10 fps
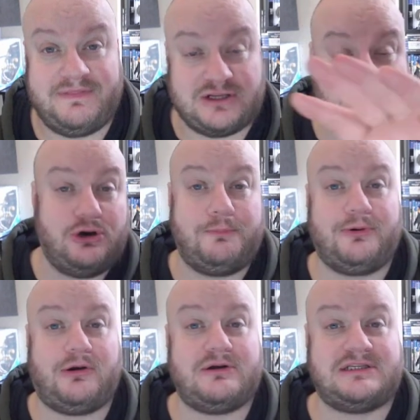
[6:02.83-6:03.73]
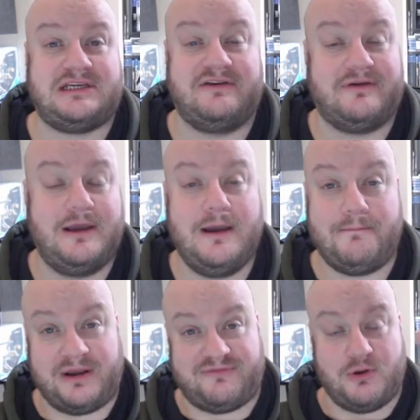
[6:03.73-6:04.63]
That's your prerogative.
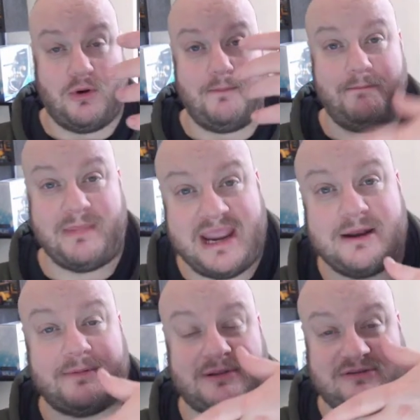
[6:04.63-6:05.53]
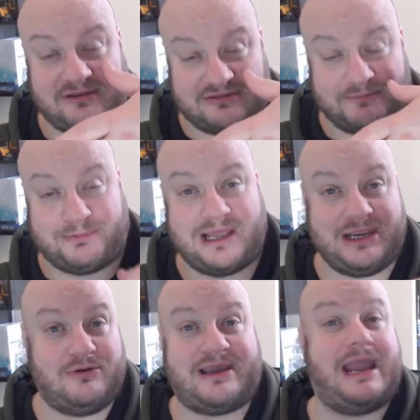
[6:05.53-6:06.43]
But if you want me to, to, to play
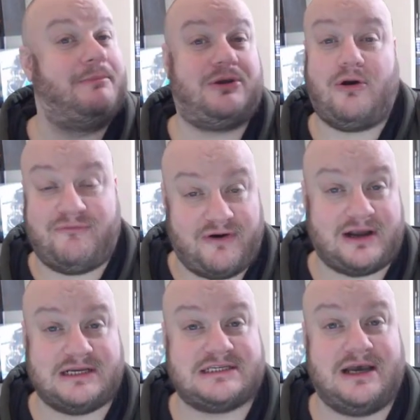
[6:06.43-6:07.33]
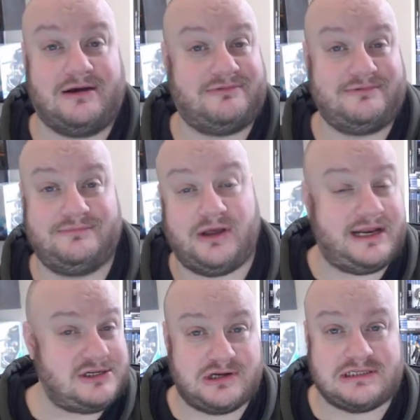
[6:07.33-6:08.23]
your game, you go fuck yourself.
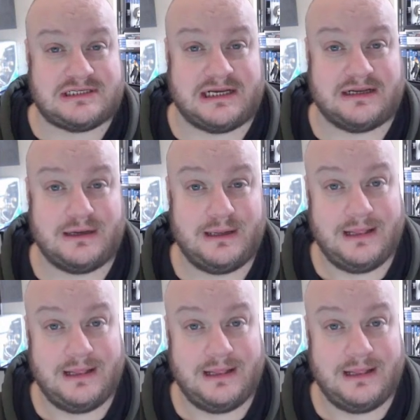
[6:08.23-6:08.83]
Not interested.